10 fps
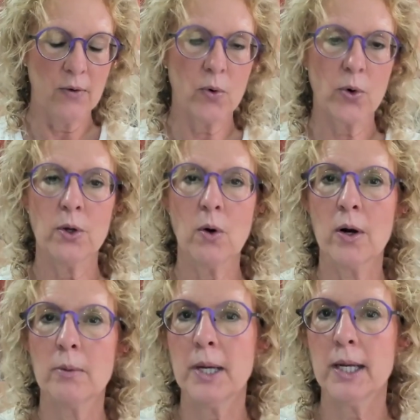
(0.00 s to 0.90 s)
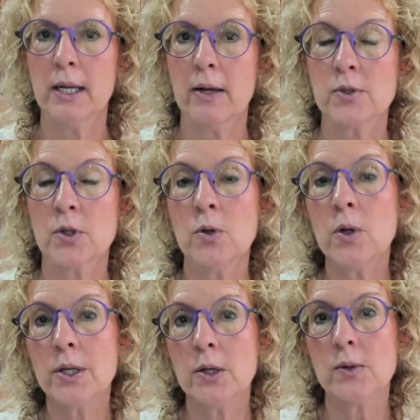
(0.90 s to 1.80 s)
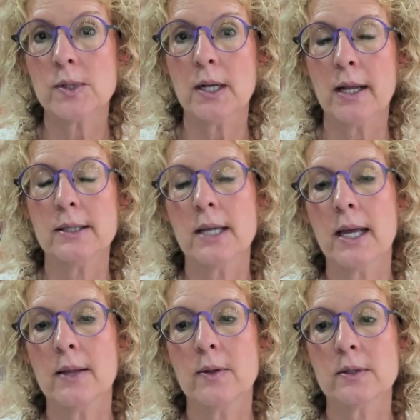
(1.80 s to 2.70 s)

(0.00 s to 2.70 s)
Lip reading: for you on a PDF, so you can use it and take